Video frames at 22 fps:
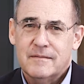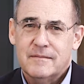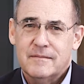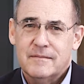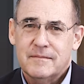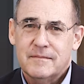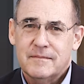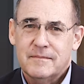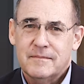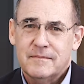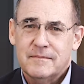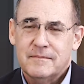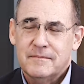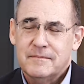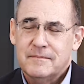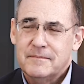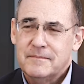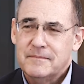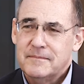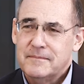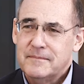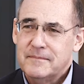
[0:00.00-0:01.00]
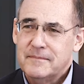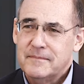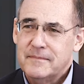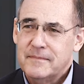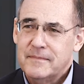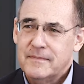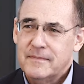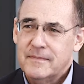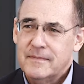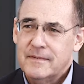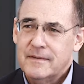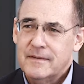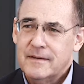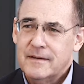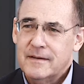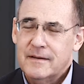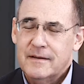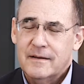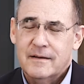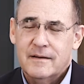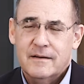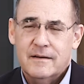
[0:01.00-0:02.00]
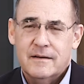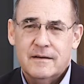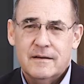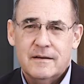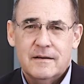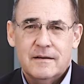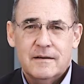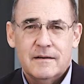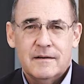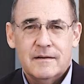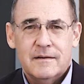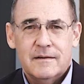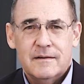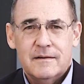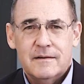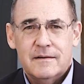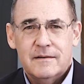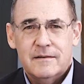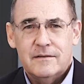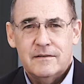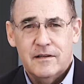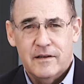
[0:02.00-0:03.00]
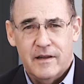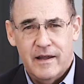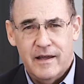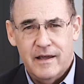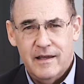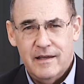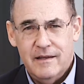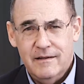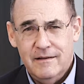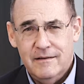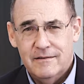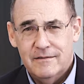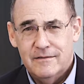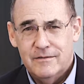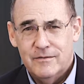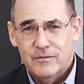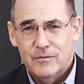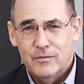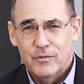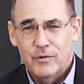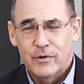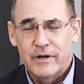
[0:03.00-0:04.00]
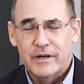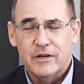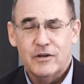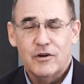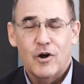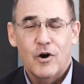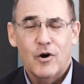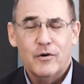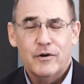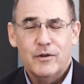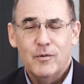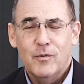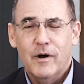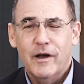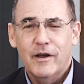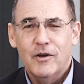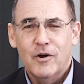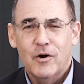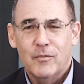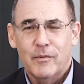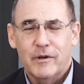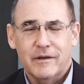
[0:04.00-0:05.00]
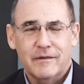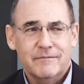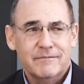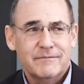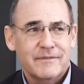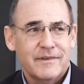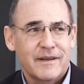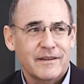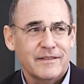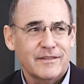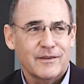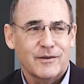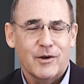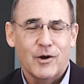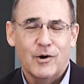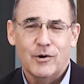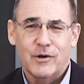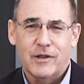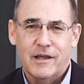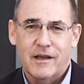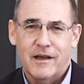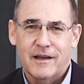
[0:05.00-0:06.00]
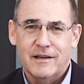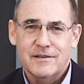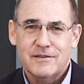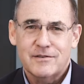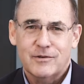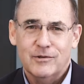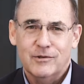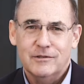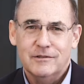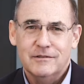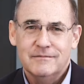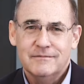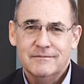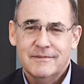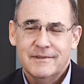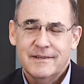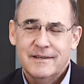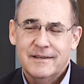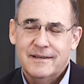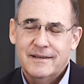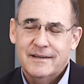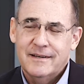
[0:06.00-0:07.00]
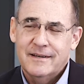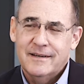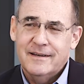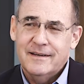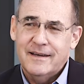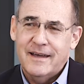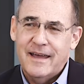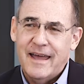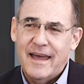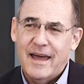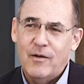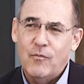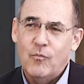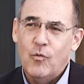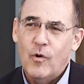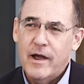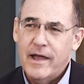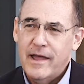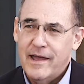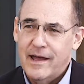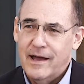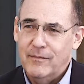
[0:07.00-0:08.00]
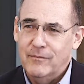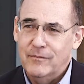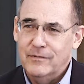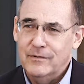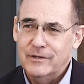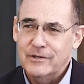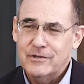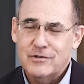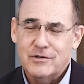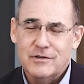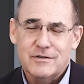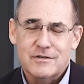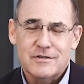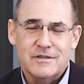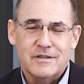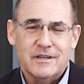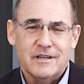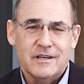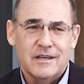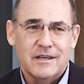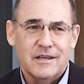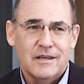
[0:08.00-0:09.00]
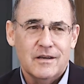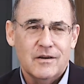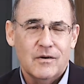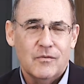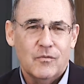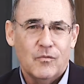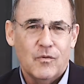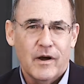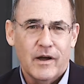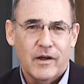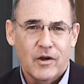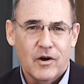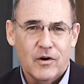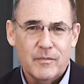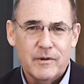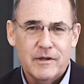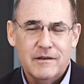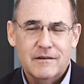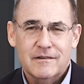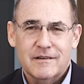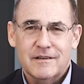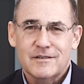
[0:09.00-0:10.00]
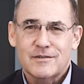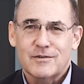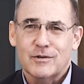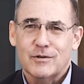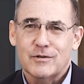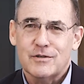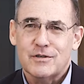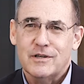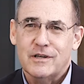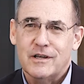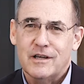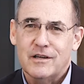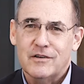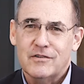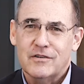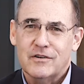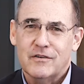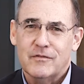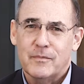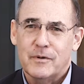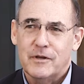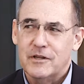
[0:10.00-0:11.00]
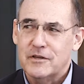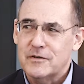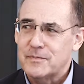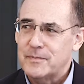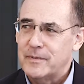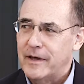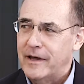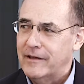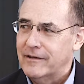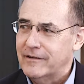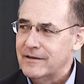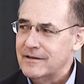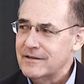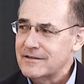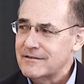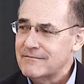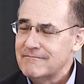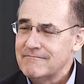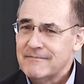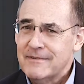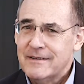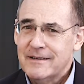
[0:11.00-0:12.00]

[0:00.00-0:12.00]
with your host, Mark Staples. Today, we're in Cody, Wyoming, at the Cody High School, at WAM, which is the Wyoming Association of Municipalities.